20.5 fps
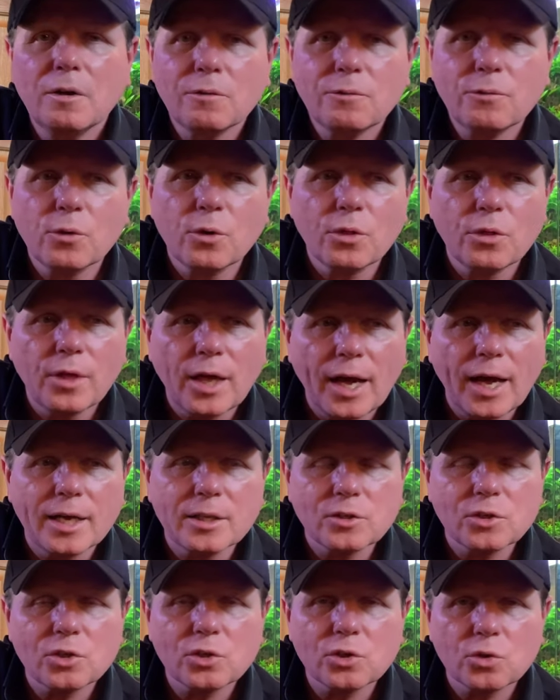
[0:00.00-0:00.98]
for
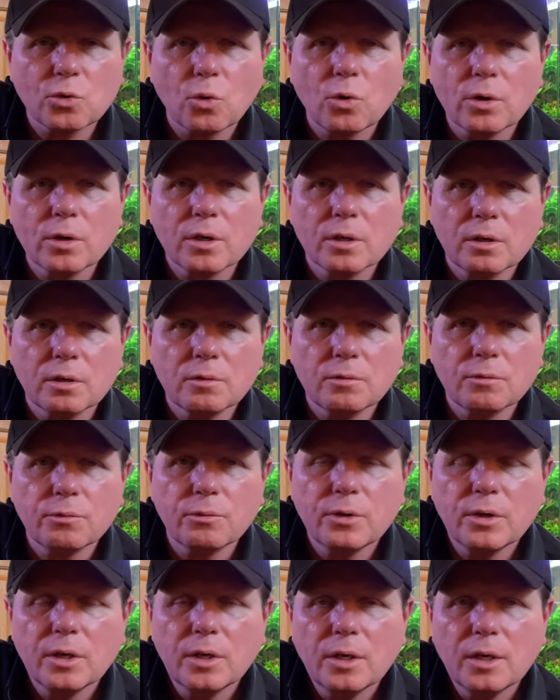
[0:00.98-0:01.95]
that sort
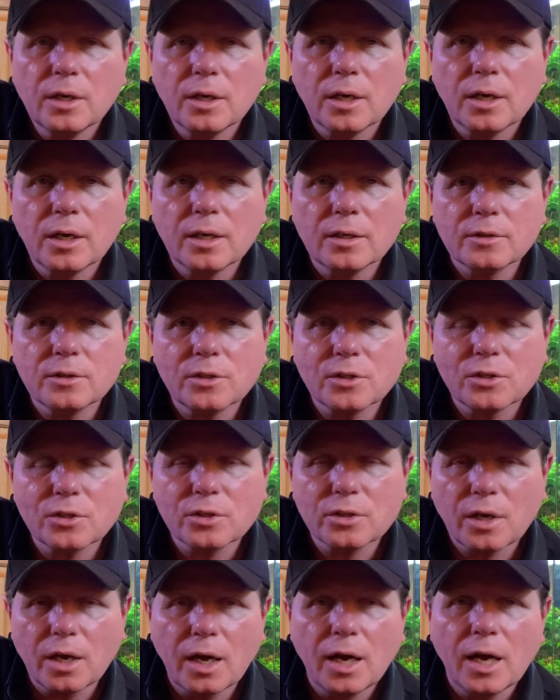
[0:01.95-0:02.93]
of
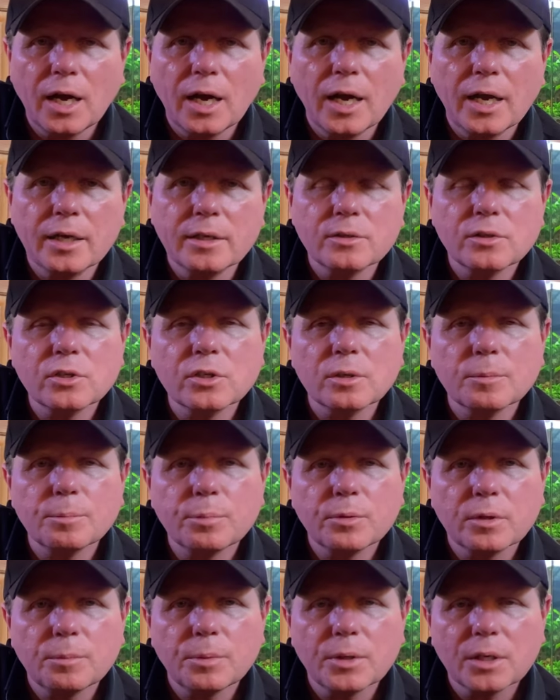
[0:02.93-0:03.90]
design
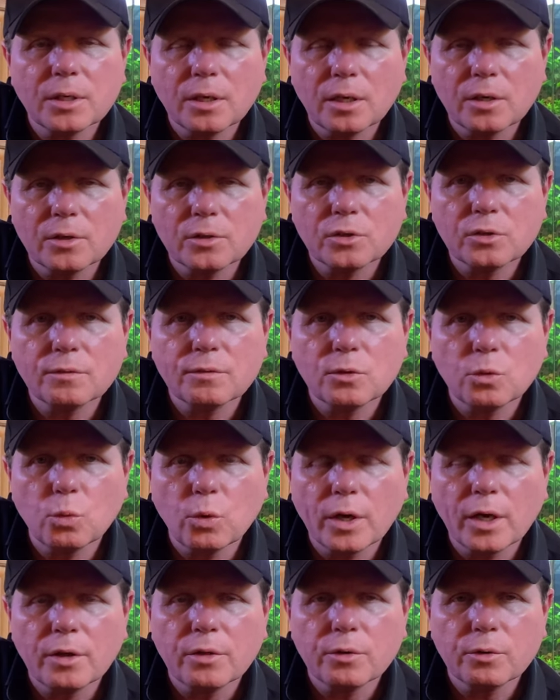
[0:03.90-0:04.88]
simply because of the
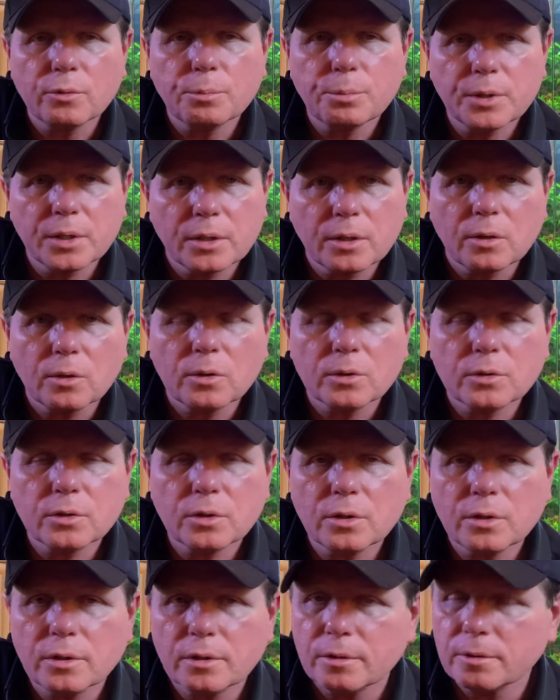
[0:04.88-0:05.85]
way they're built.
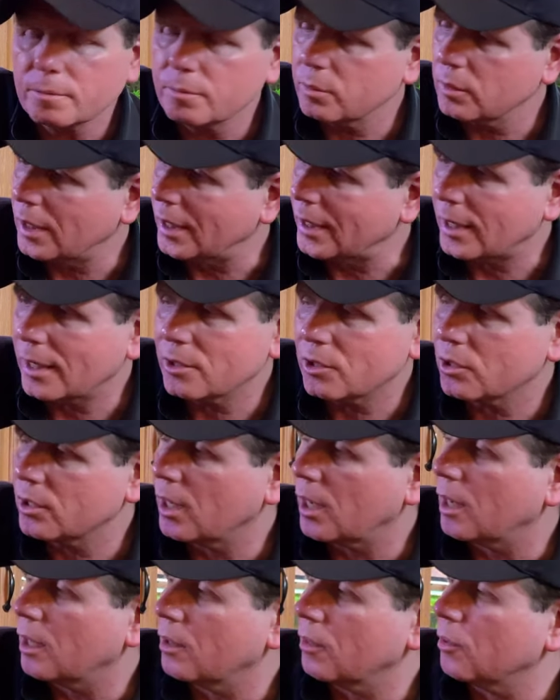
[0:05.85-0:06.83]
They're, like I
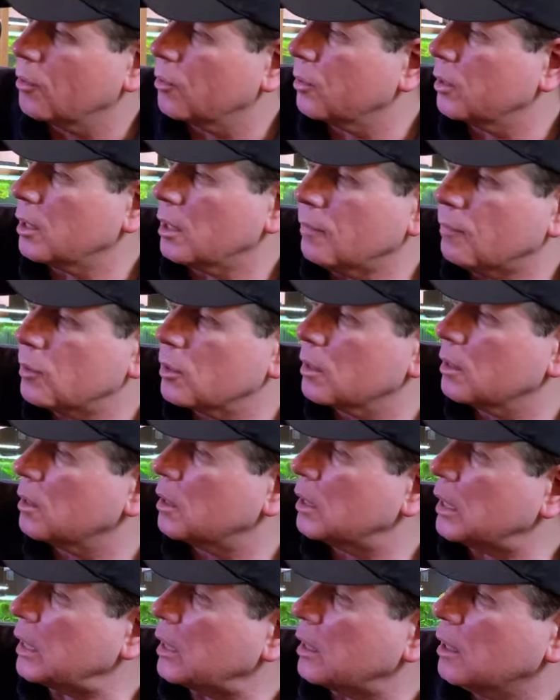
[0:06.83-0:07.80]
said, they're
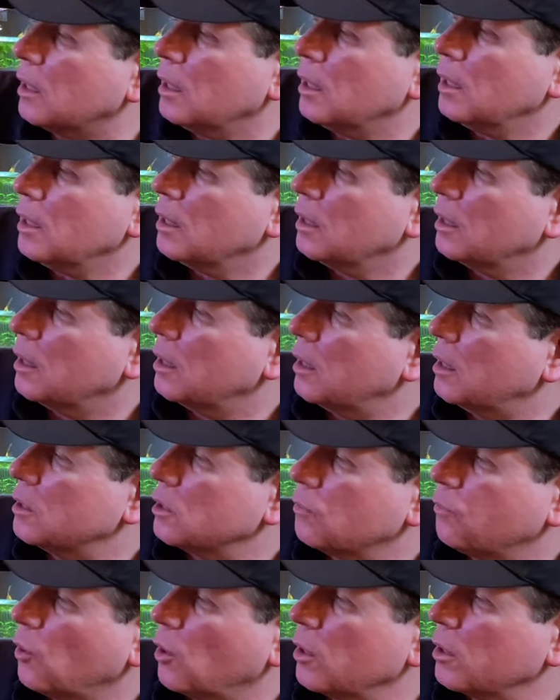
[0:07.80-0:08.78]
evenly,
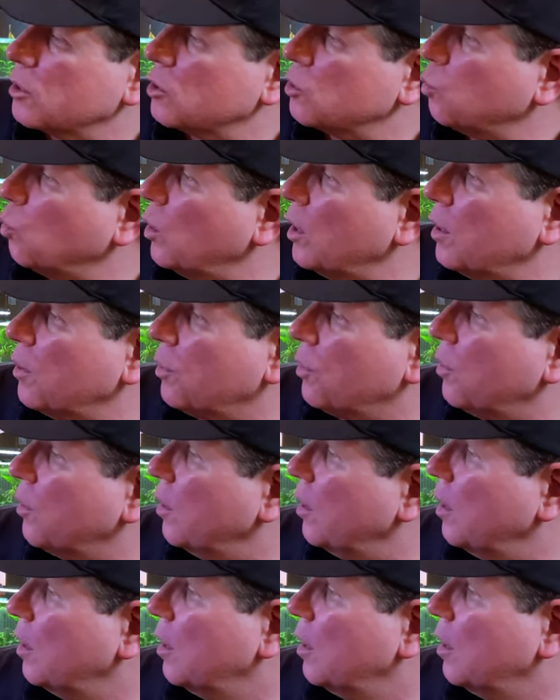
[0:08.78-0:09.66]
as far as width,